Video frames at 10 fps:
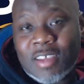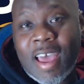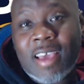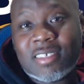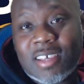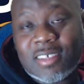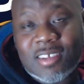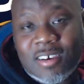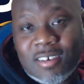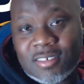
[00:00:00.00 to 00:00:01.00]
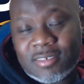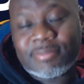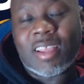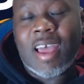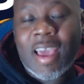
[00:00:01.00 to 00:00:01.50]
access
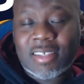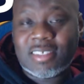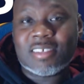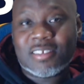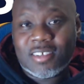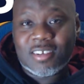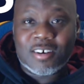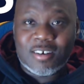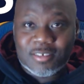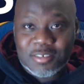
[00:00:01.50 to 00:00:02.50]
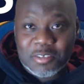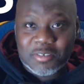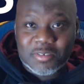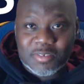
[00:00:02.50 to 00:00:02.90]
to the console.